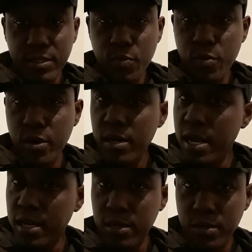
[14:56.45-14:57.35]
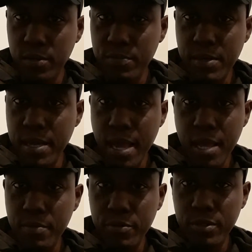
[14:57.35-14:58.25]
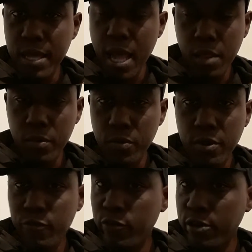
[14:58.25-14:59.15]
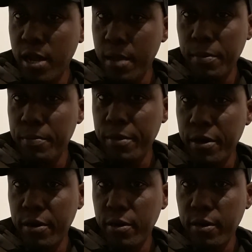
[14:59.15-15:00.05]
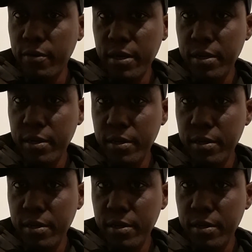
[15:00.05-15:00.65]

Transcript: we're not going to be able to handle if we're not prepared already.